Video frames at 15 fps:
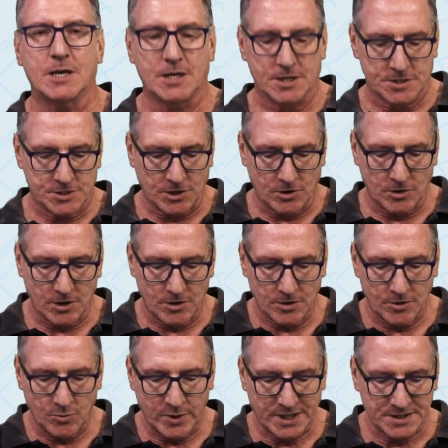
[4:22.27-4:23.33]
So
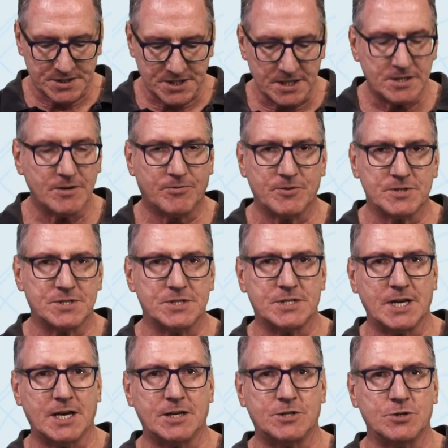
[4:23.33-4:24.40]
we can see differences
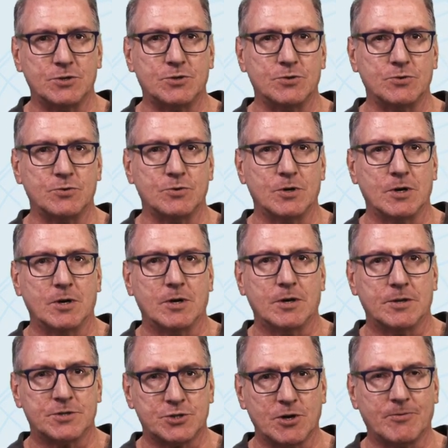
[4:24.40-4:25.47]
here due to
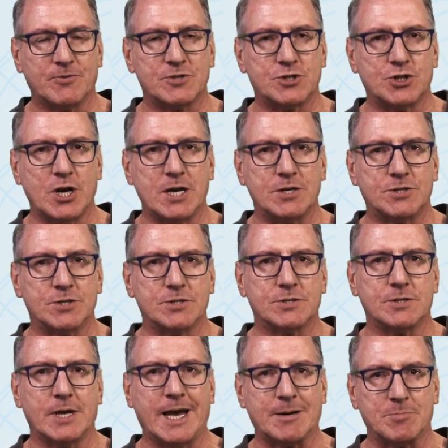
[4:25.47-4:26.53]
surface changes,
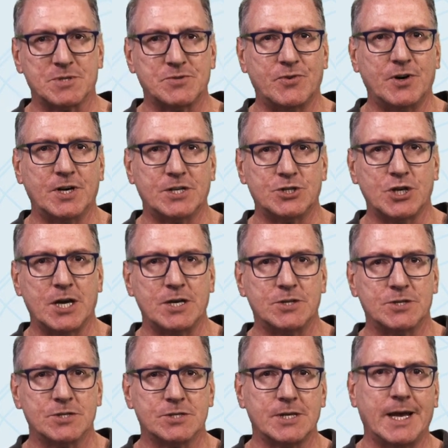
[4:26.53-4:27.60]
atmospheric
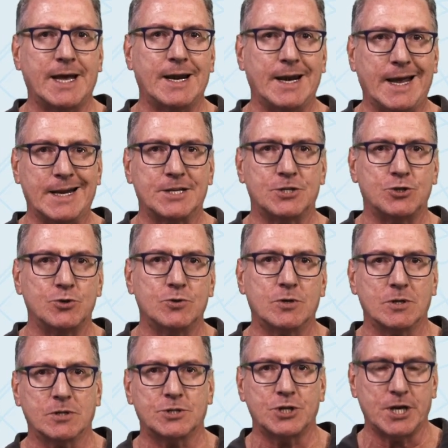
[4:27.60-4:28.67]
changes, and
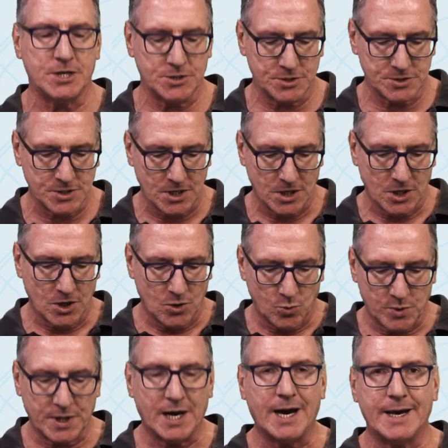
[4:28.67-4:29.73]
latitudinal changes, with
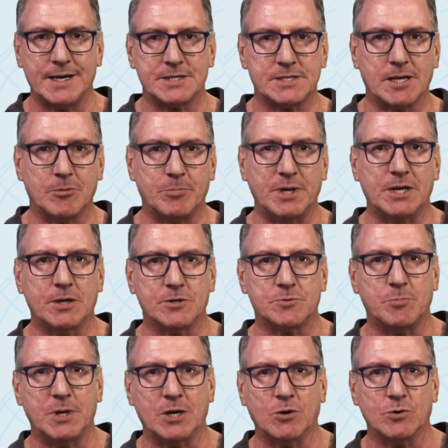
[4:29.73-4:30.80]
the highest albedos
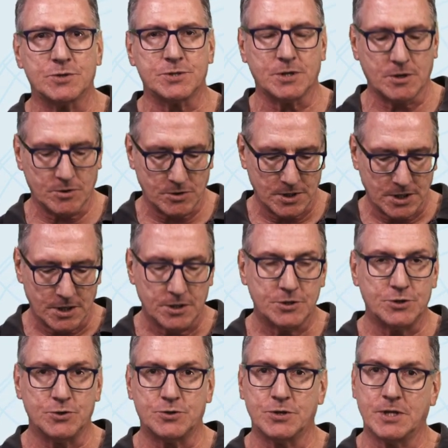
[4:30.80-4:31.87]
being also
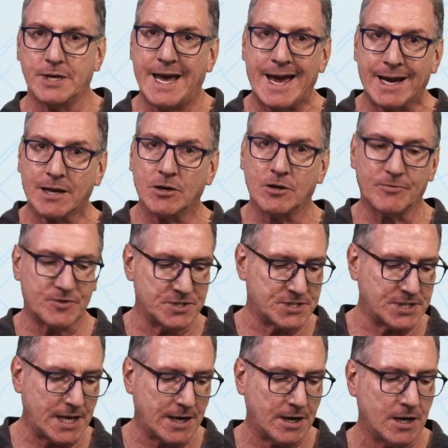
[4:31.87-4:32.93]
due to the angle of the
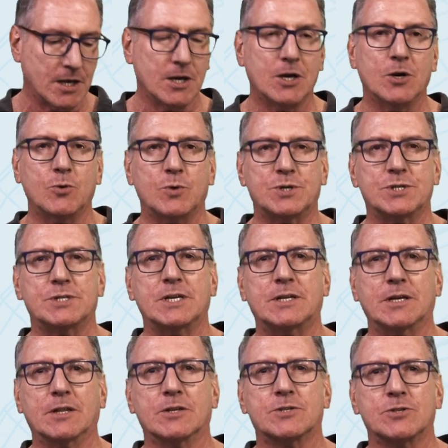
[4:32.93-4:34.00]
sun, which is
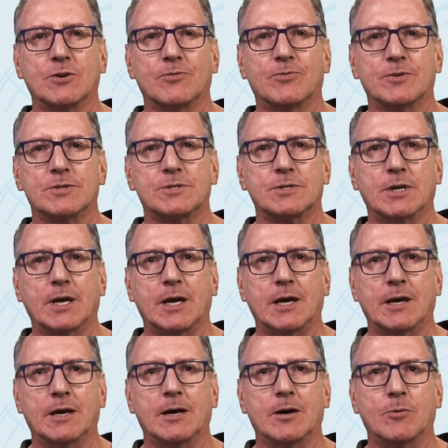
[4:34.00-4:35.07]
hitting the surface,
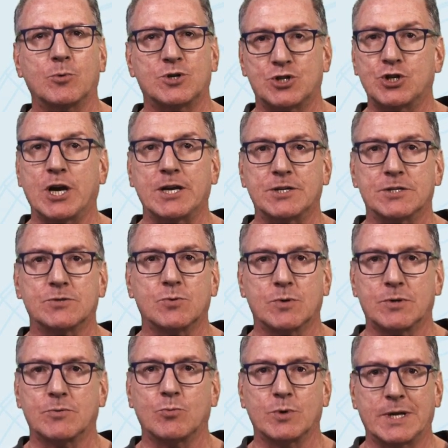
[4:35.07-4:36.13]
which changes
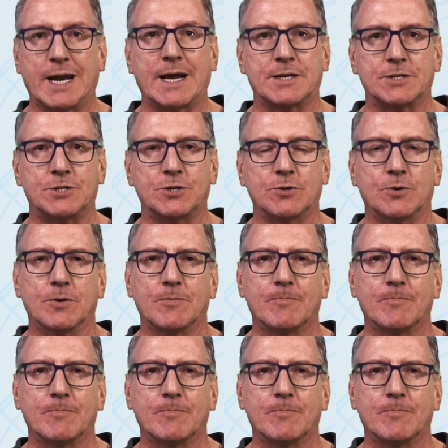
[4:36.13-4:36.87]
with latitude.